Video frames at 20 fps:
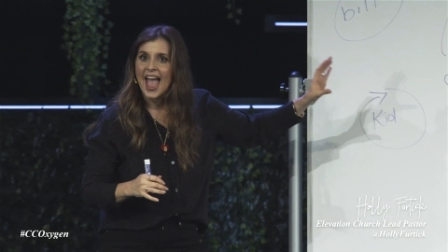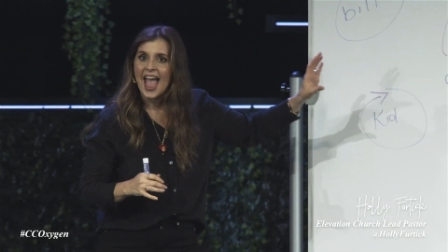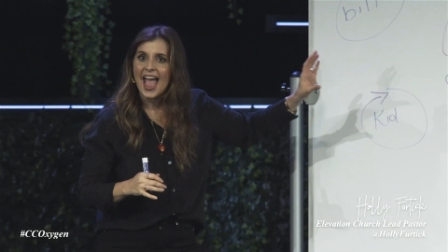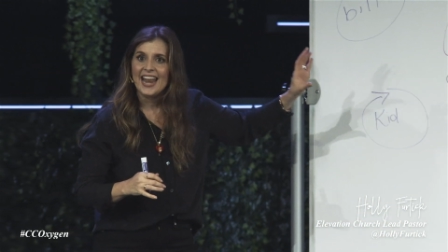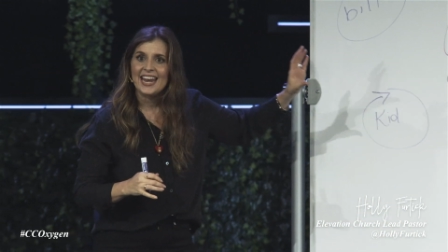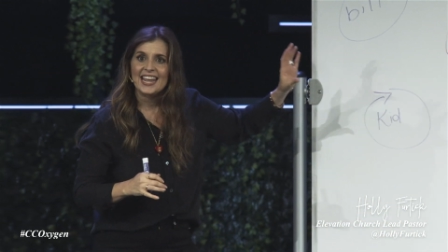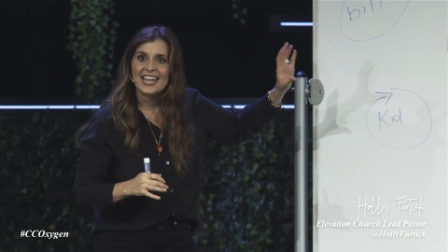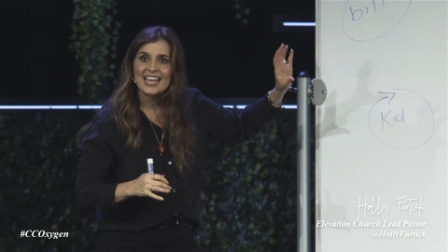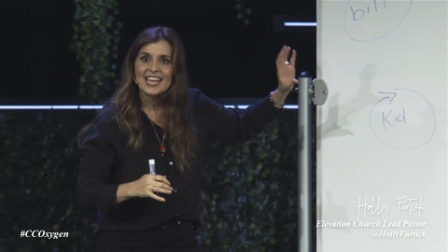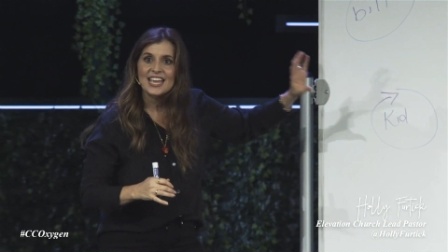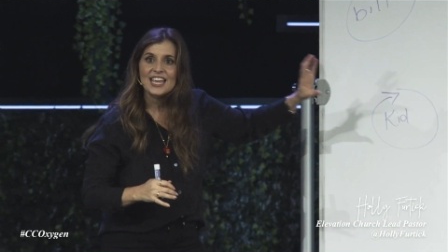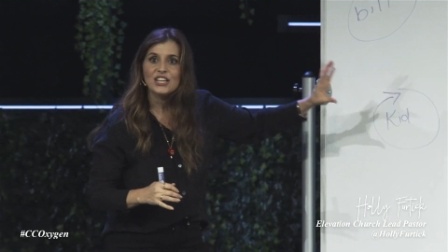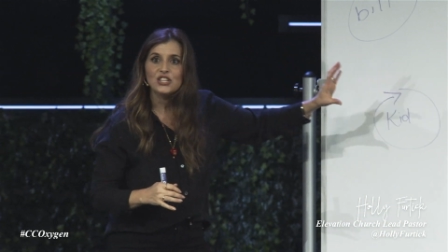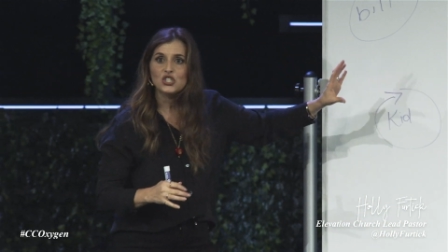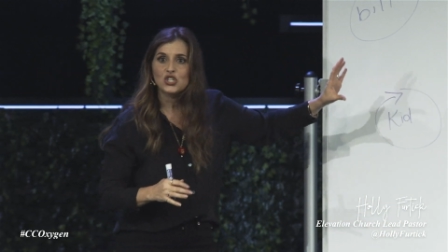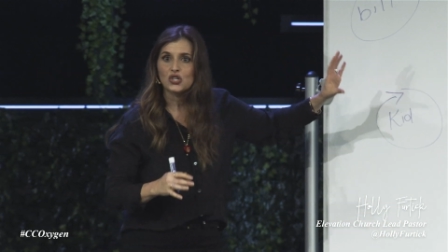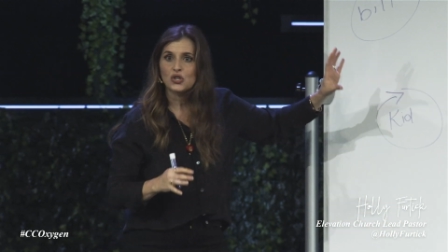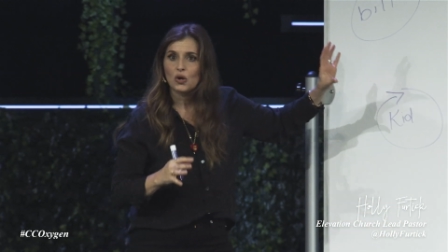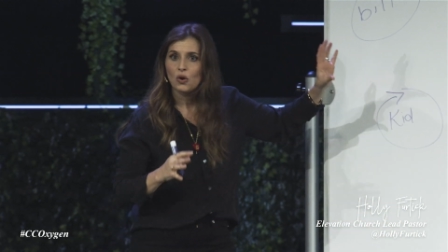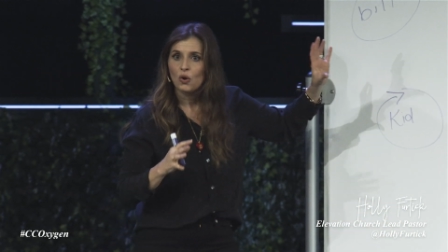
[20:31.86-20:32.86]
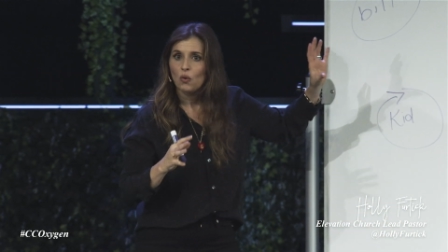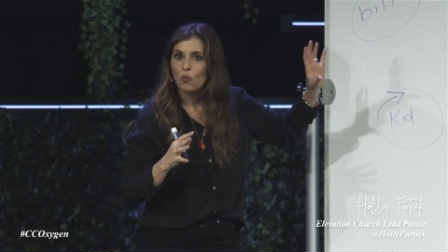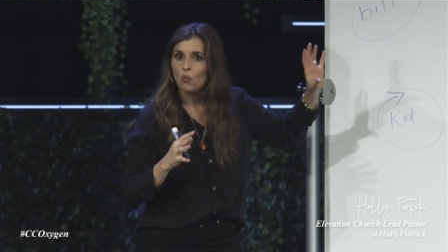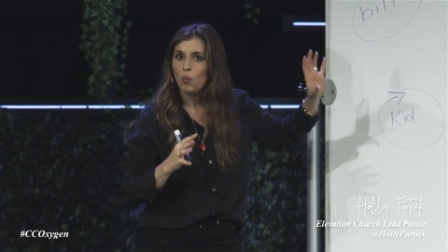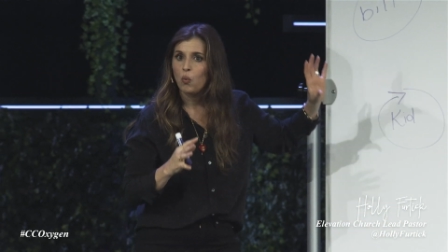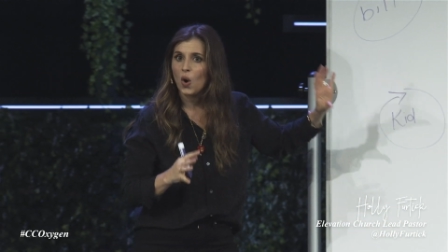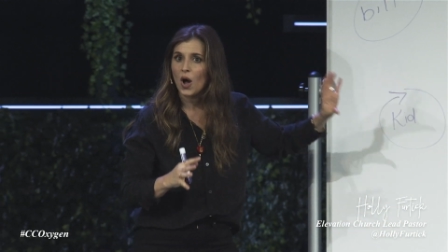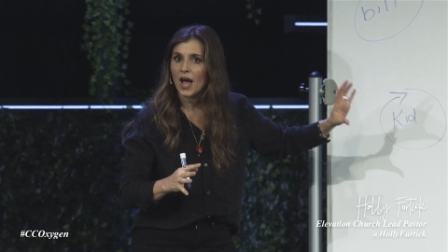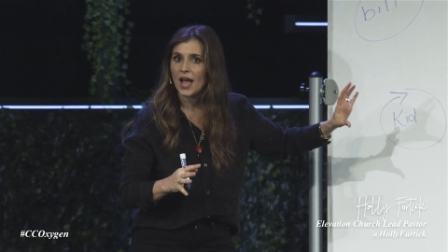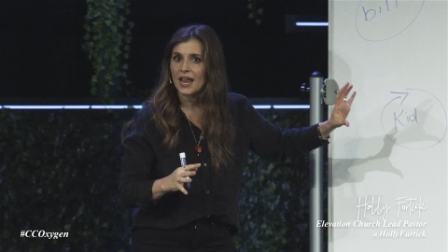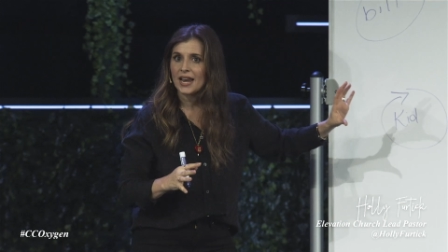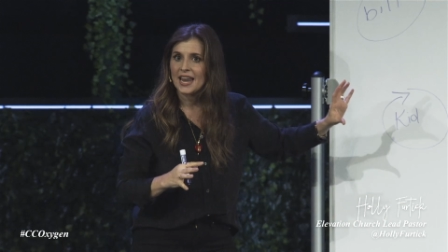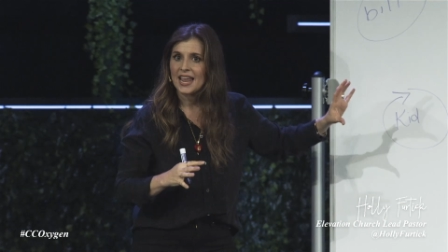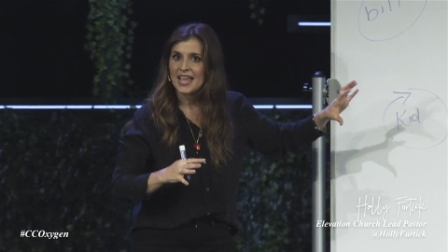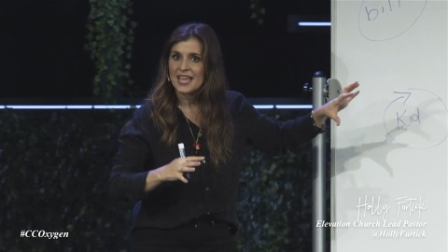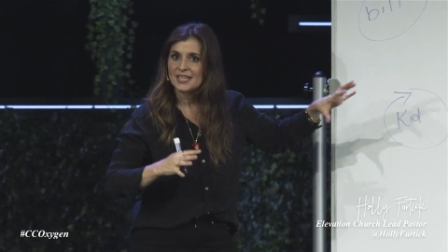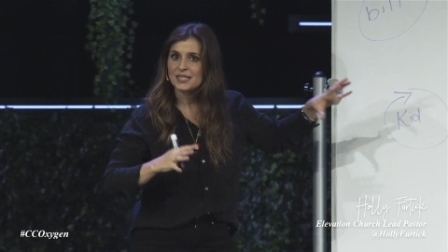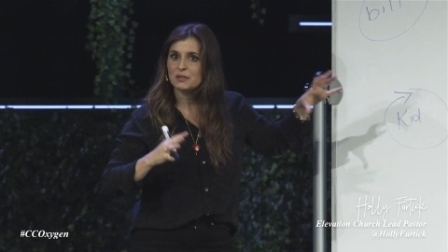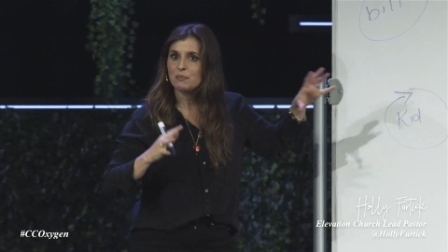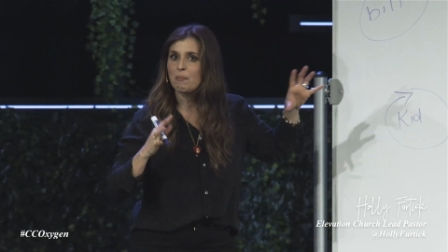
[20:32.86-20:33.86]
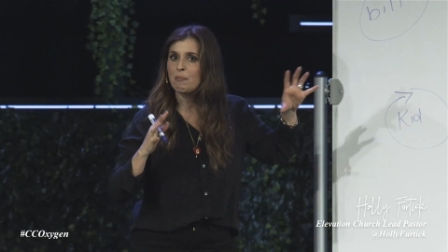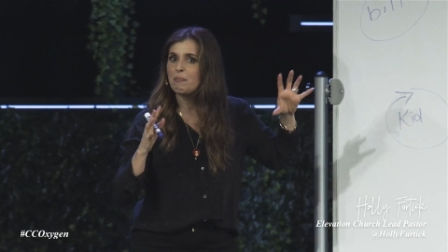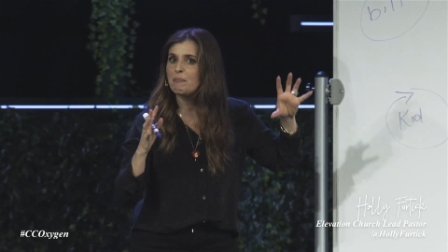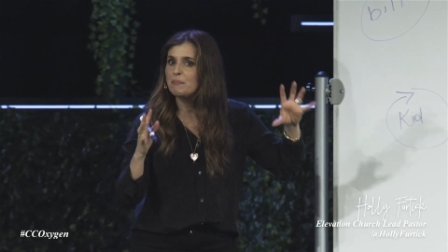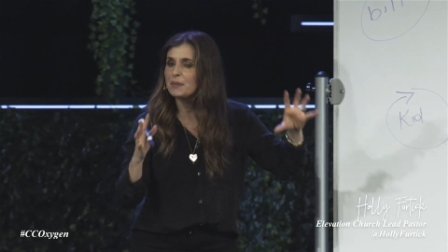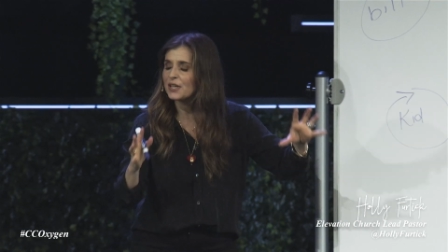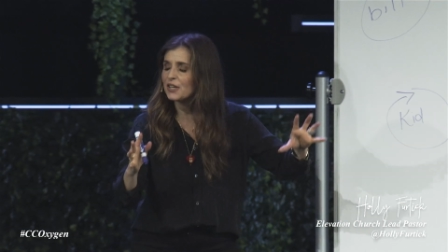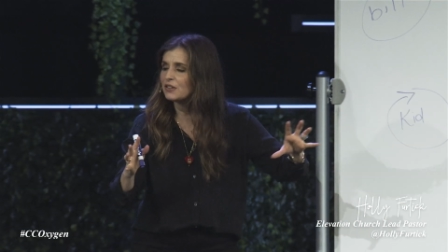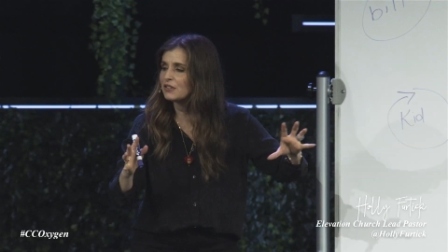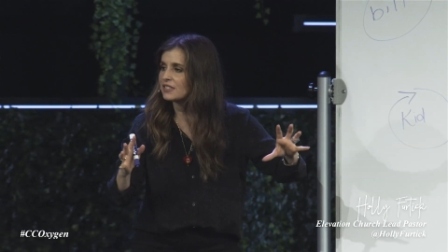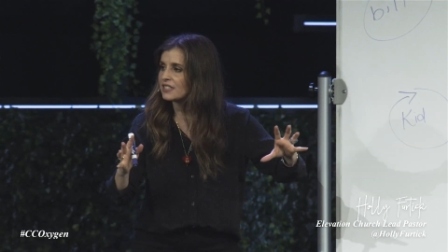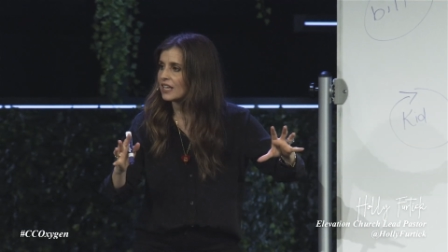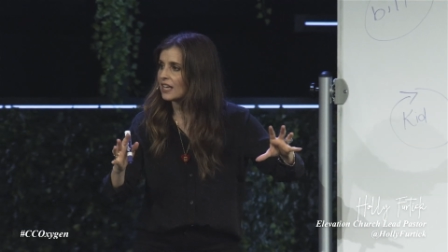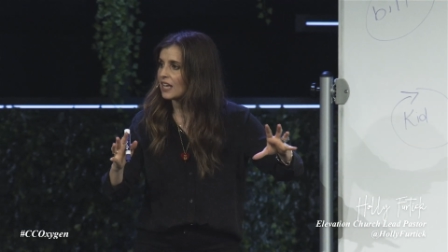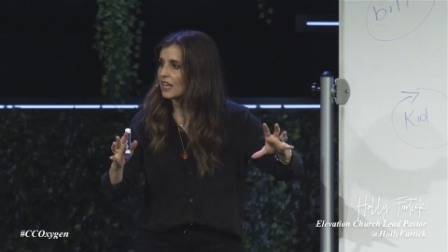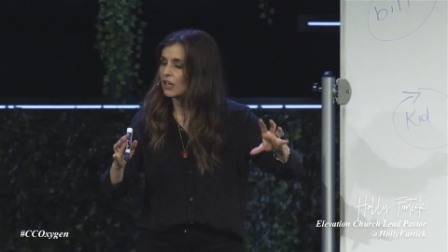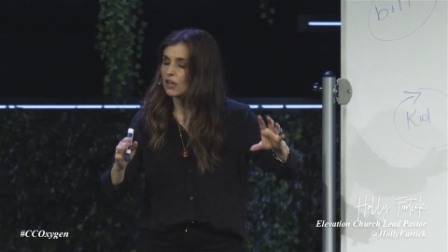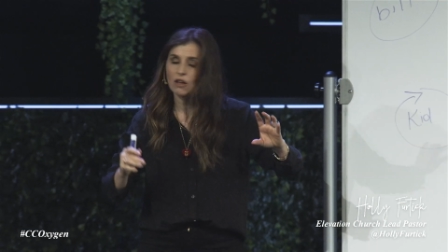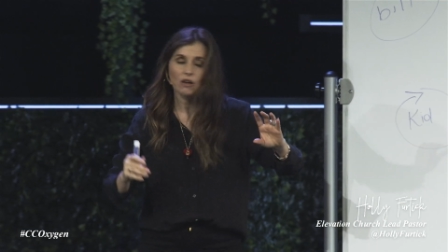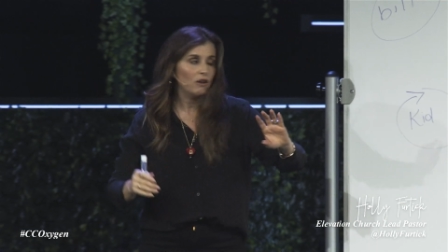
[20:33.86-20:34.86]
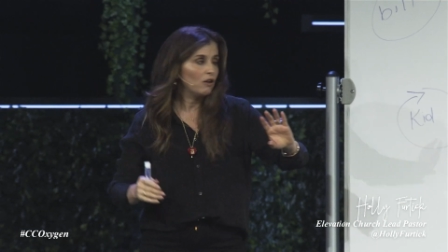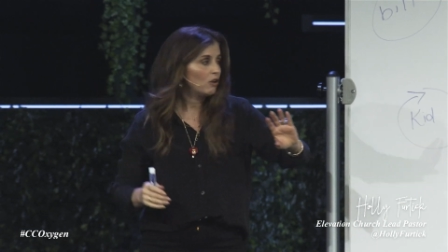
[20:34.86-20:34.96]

And each one is building